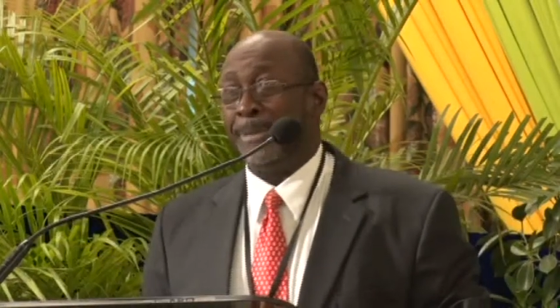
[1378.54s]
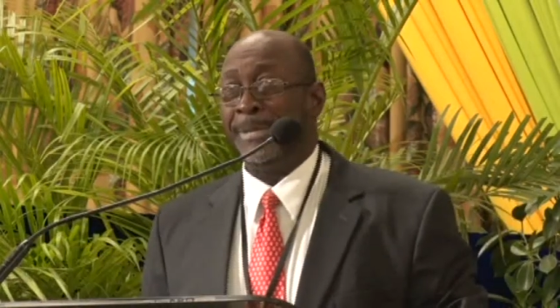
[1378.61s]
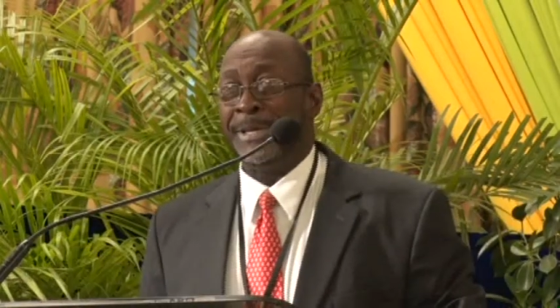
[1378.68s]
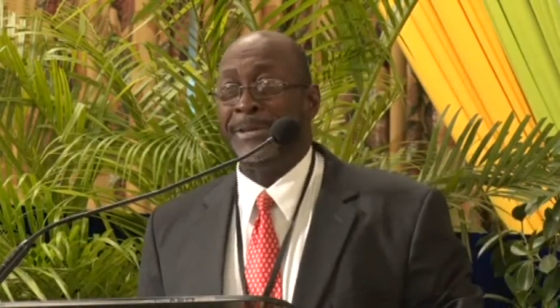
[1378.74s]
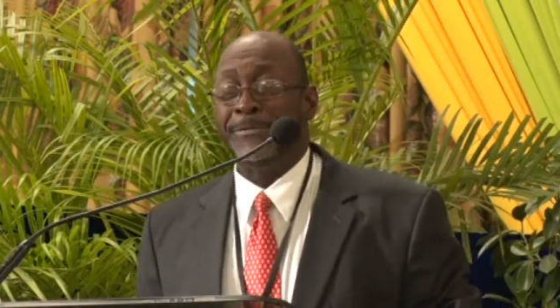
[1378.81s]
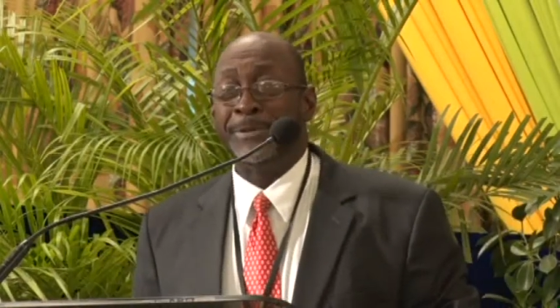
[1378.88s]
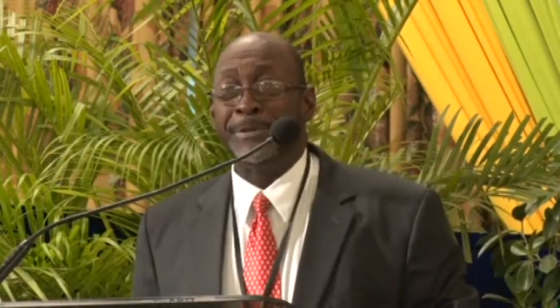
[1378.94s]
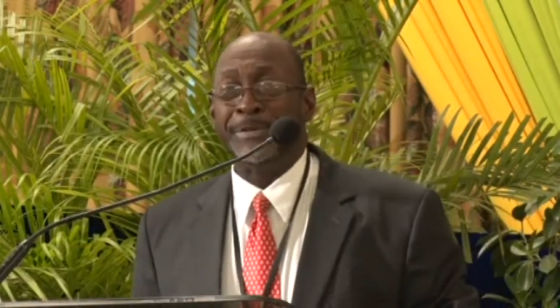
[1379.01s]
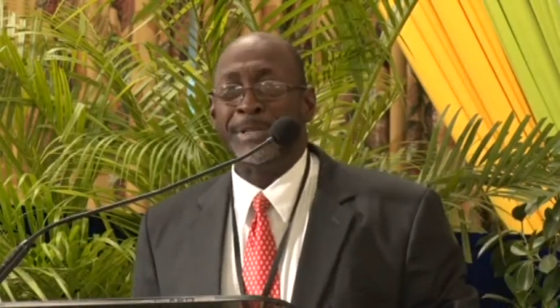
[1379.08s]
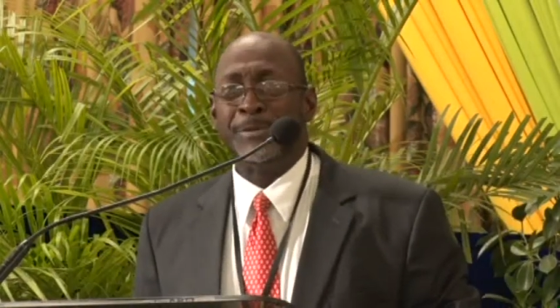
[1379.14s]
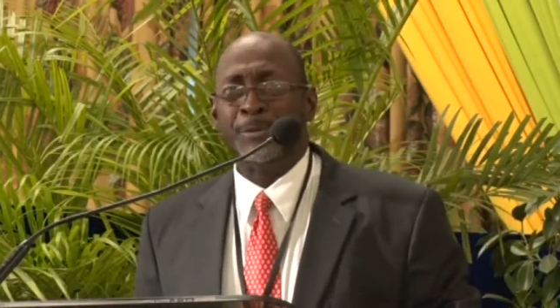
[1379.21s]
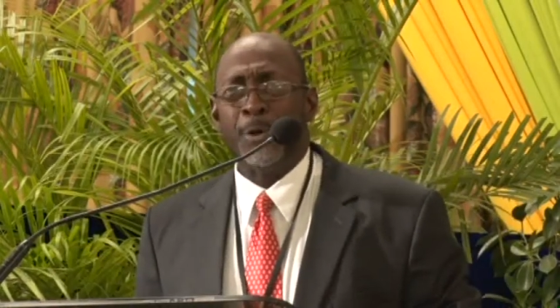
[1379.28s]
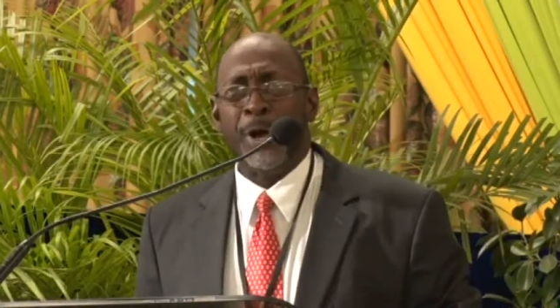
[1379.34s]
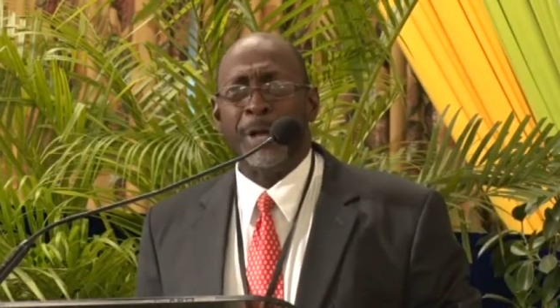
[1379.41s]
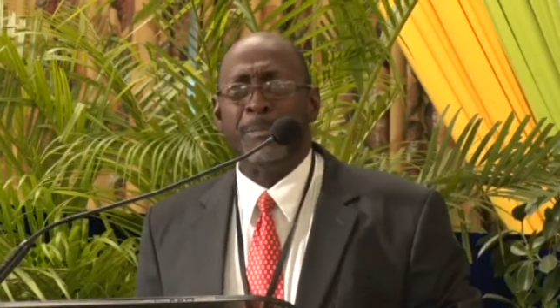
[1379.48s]
upheavals and
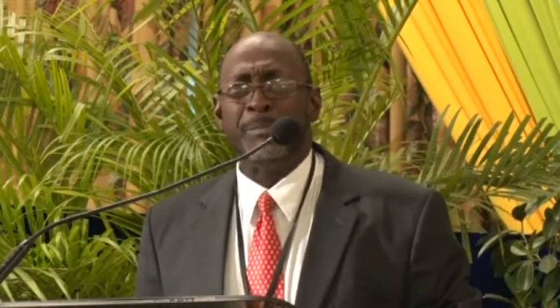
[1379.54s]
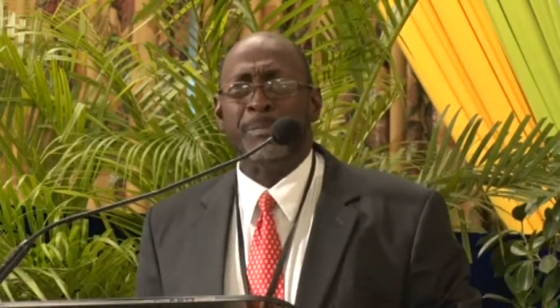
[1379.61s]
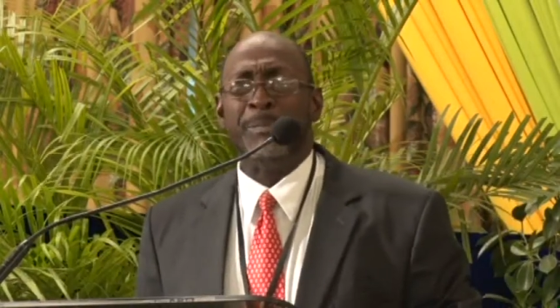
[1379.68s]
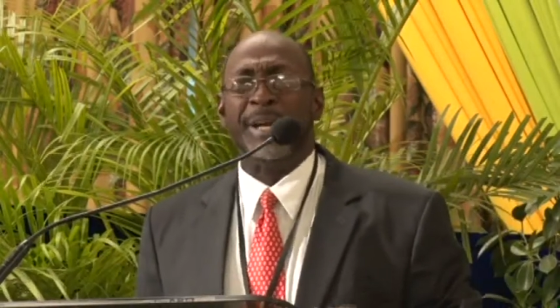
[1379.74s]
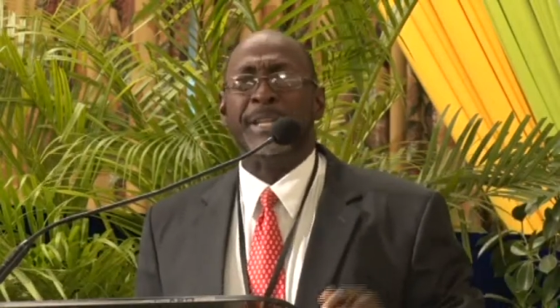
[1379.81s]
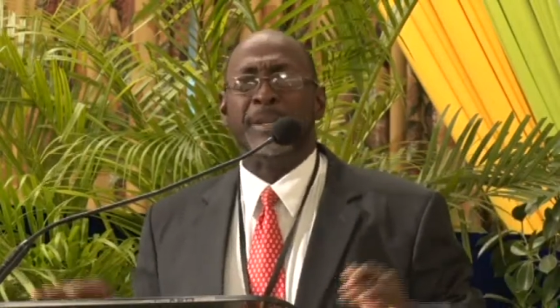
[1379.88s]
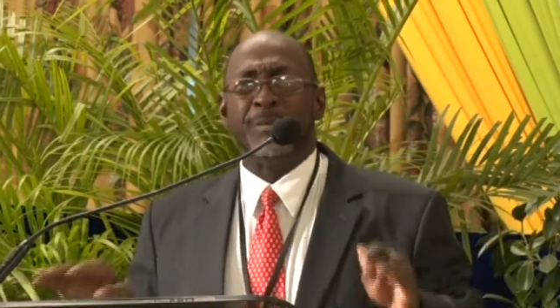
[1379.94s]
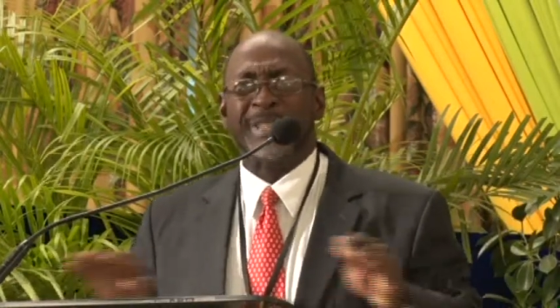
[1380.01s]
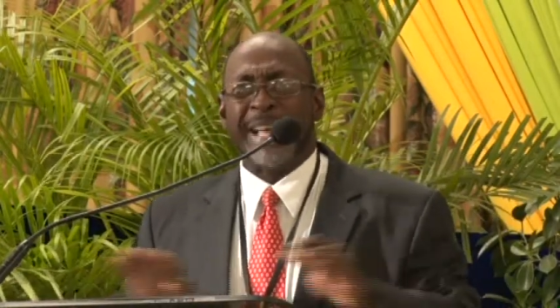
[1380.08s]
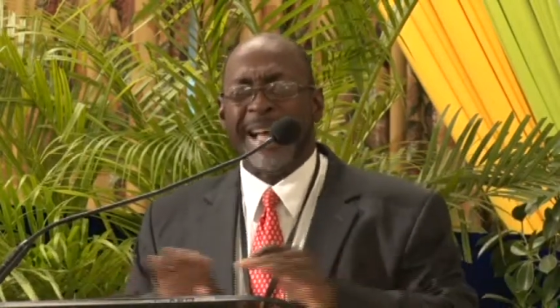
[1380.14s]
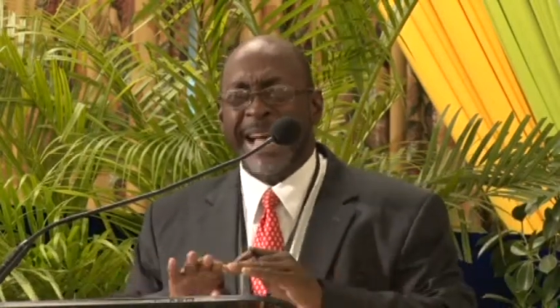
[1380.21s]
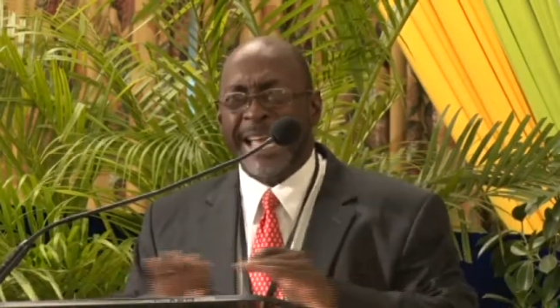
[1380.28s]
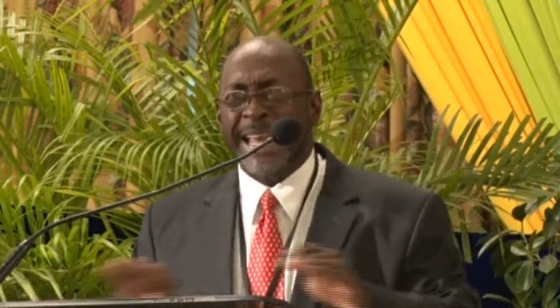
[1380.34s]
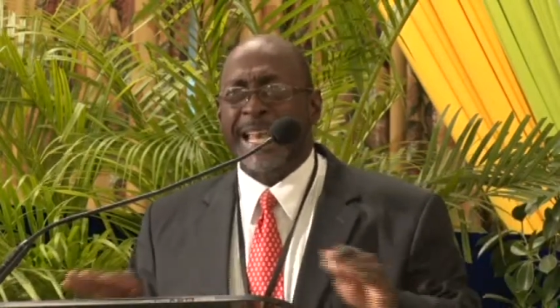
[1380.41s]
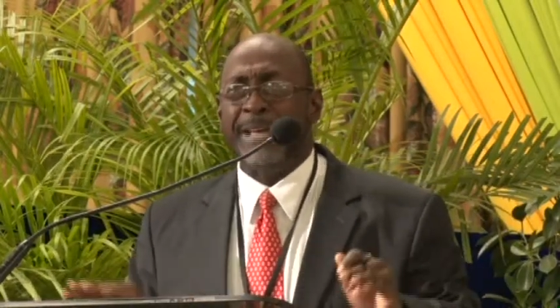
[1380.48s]
so on, but there was a high